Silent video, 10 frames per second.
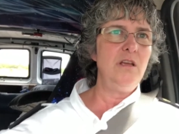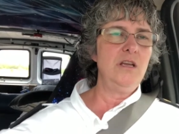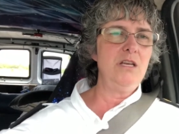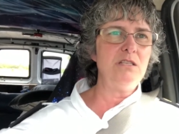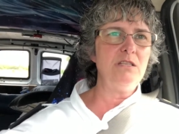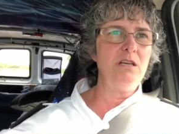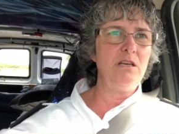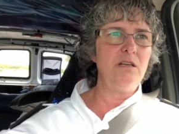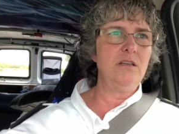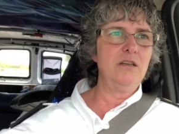he
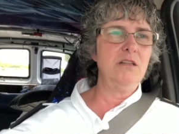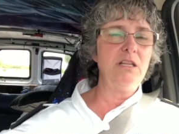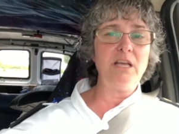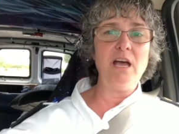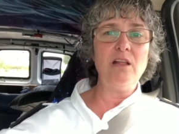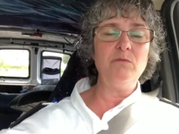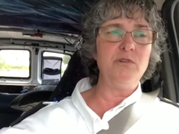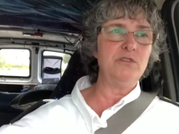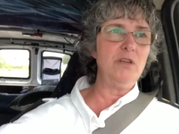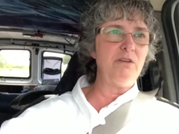said the
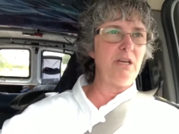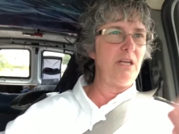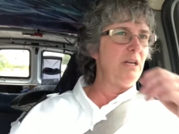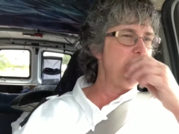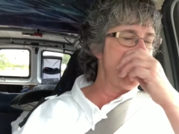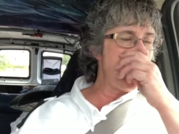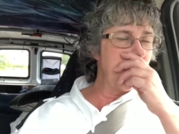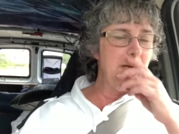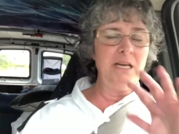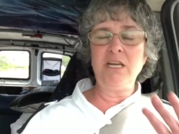calipers. Okay, now I
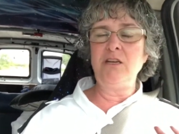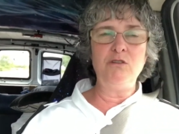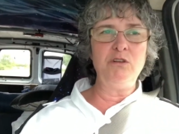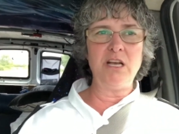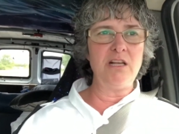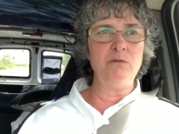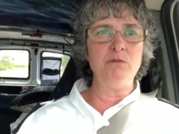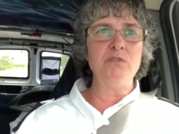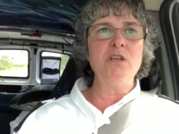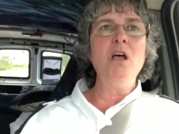didn't need new
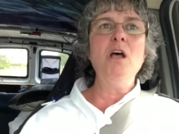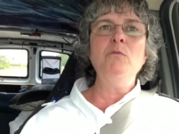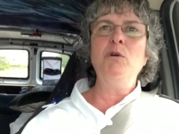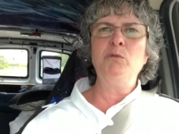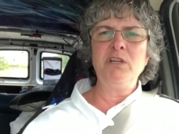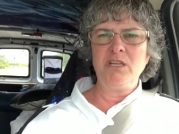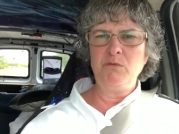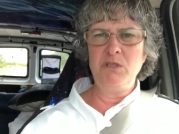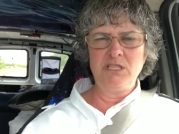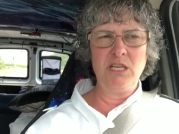calipers, but what he
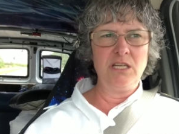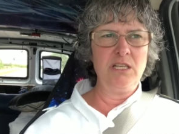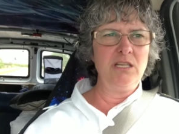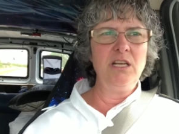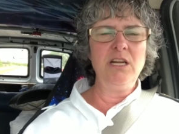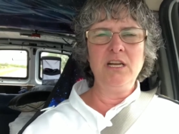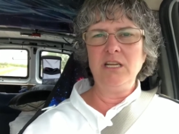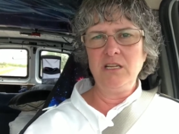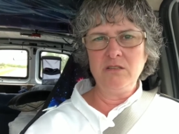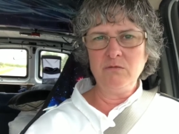was saying, and I
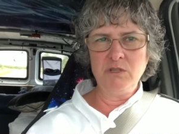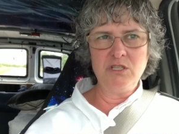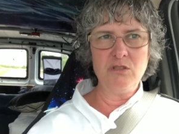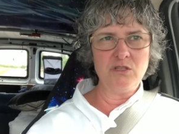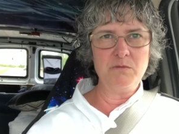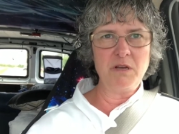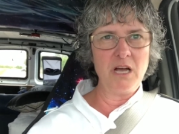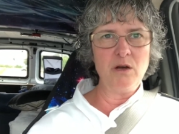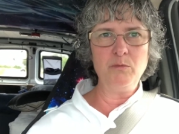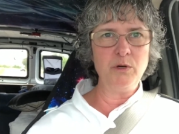need to research about
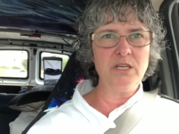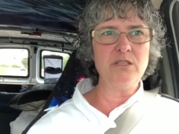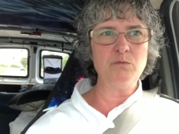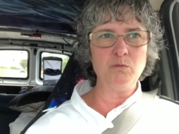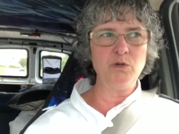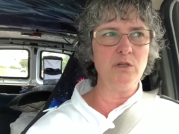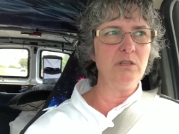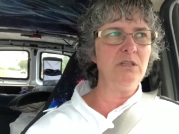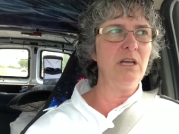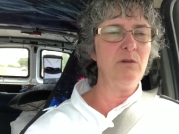how brakes work,
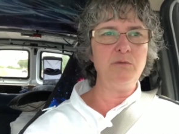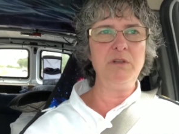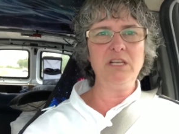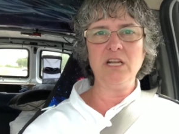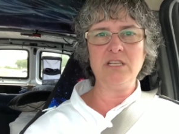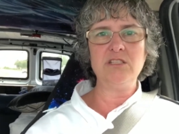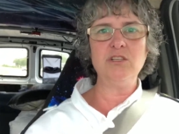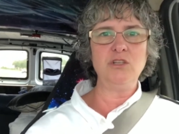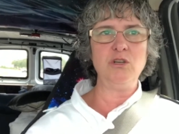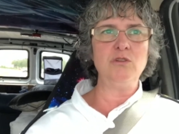that would be nice to
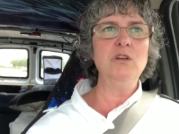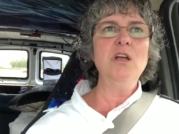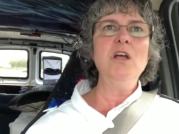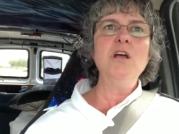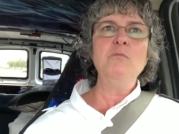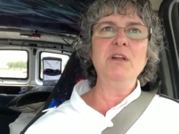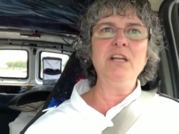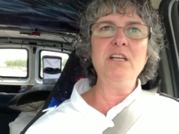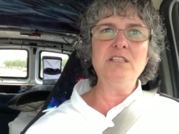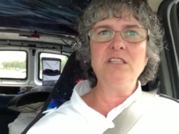know. But I
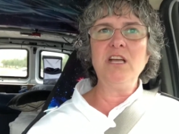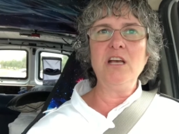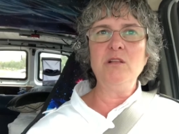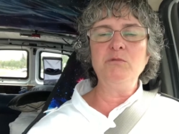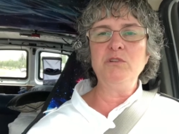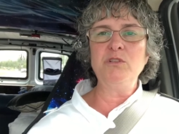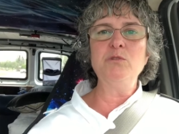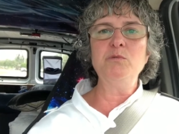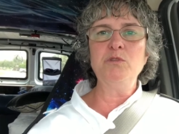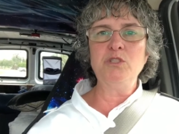guess the calipers are
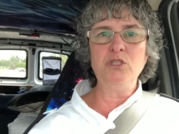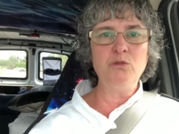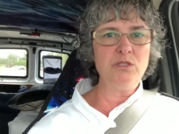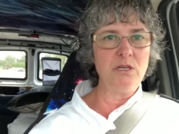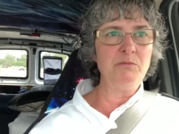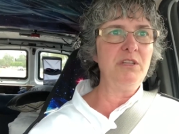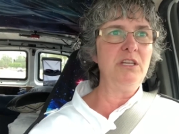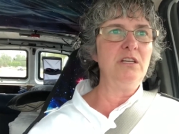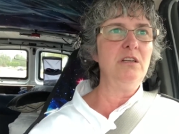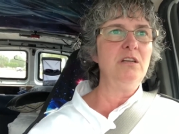supposed to do something
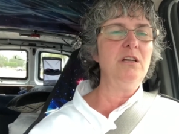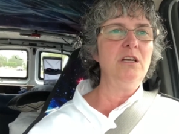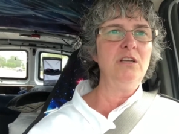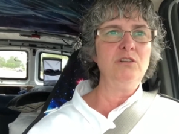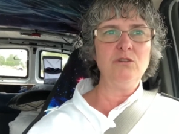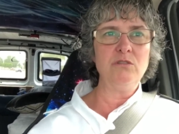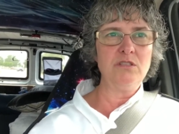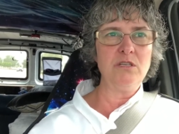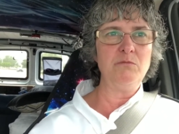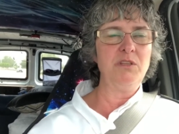and, and turn
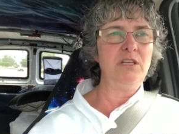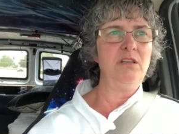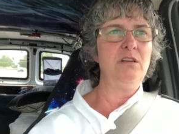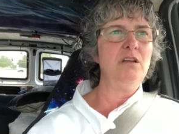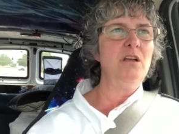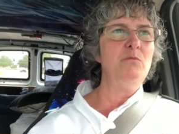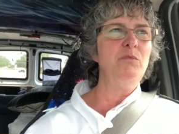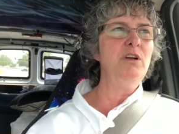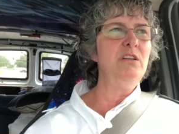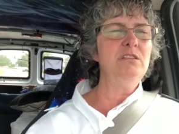something.
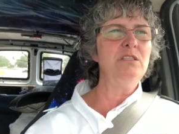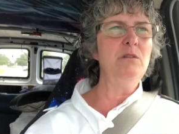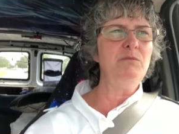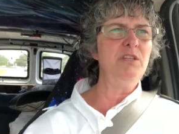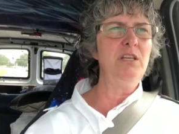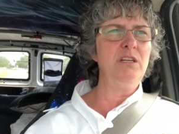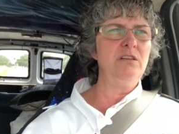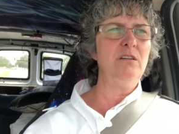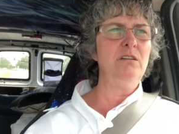But something